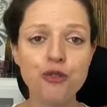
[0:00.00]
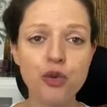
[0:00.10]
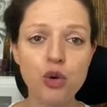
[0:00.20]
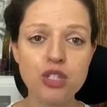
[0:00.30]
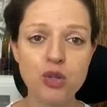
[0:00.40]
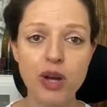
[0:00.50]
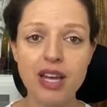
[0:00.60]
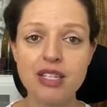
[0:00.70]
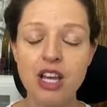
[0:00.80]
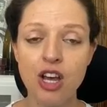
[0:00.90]
4
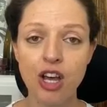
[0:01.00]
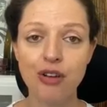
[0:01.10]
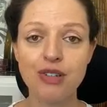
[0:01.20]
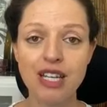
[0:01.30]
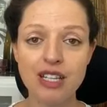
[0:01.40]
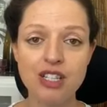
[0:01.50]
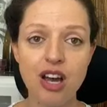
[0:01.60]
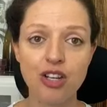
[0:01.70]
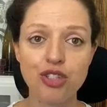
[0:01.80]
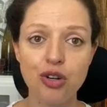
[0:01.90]
squares of Lindt
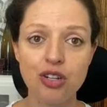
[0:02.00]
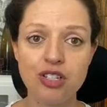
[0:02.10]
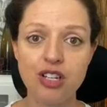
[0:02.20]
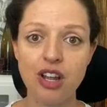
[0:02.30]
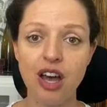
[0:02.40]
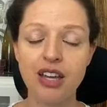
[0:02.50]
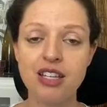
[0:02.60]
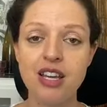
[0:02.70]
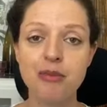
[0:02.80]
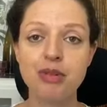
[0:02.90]
dark chocolate a night,
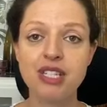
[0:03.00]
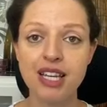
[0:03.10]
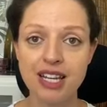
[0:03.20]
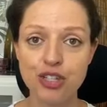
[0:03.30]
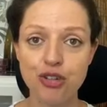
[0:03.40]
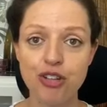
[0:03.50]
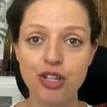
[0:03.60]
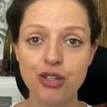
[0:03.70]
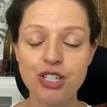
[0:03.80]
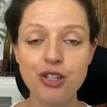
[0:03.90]
particularly during the
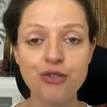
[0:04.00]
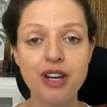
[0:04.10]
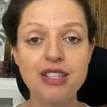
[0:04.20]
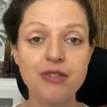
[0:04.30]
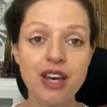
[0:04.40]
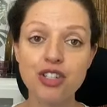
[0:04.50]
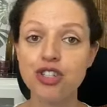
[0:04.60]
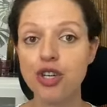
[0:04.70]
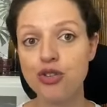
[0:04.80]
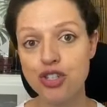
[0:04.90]
luteal phase. If that's
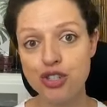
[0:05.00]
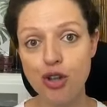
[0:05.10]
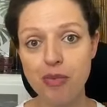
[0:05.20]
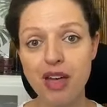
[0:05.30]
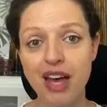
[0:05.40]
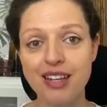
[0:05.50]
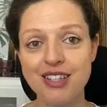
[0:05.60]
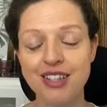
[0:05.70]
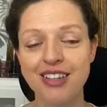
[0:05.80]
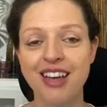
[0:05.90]
you, just stop
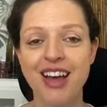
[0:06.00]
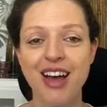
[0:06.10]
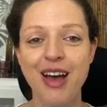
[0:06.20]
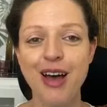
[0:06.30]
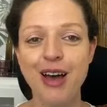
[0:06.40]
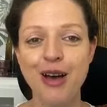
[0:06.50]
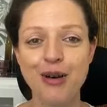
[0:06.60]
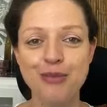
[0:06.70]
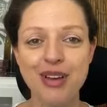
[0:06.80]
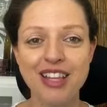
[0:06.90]
that.
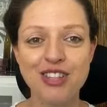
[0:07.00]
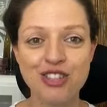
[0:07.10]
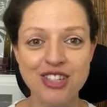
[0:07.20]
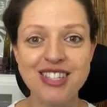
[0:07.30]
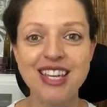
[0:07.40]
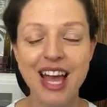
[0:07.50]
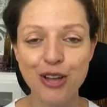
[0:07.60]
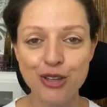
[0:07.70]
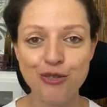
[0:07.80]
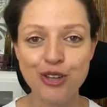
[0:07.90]
And just see how
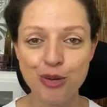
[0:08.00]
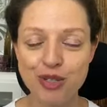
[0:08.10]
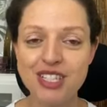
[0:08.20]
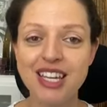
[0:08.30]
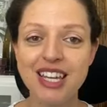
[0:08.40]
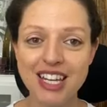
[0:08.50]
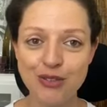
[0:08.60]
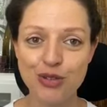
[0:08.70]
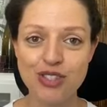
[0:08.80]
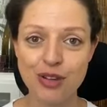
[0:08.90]
you feel, particularly
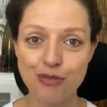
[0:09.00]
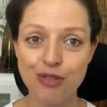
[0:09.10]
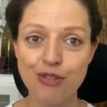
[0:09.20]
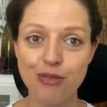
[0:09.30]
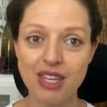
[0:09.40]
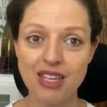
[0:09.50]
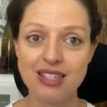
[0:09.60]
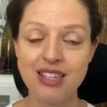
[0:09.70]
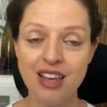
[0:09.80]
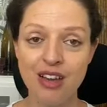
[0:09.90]
if you're suffering from
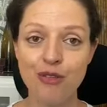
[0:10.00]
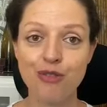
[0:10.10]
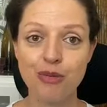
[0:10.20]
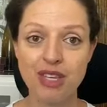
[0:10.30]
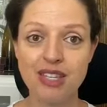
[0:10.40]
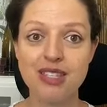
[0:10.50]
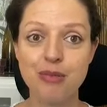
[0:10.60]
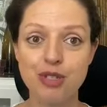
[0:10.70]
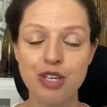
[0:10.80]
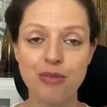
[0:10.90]
these
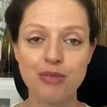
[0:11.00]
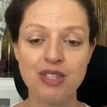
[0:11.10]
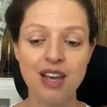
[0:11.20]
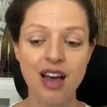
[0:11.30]
symptoms.